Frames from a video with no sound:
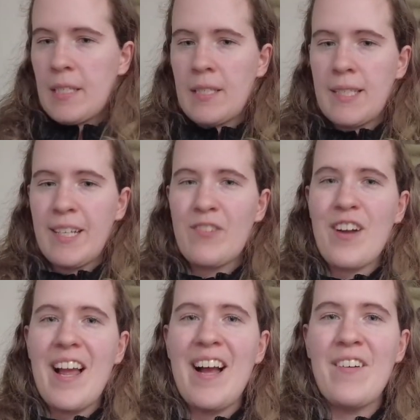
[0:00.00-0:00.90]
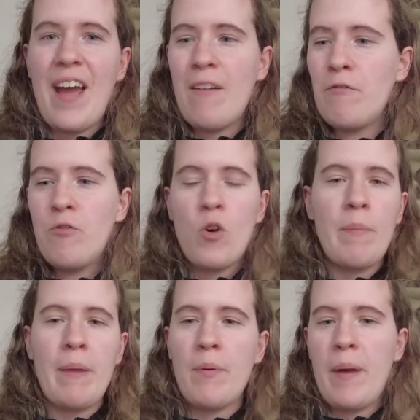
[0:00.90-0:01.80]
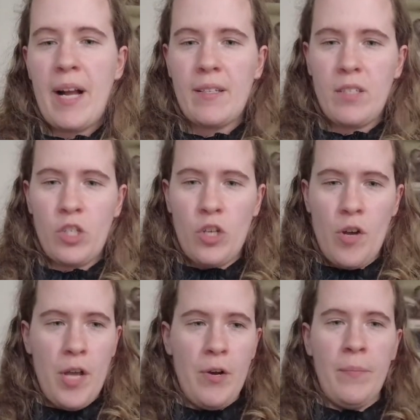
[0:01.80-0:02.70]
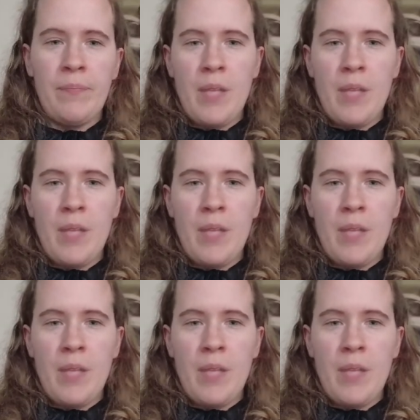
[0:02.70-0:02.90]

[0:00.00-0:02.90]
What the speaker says: Stick around. I have 4 paperbacks to show you.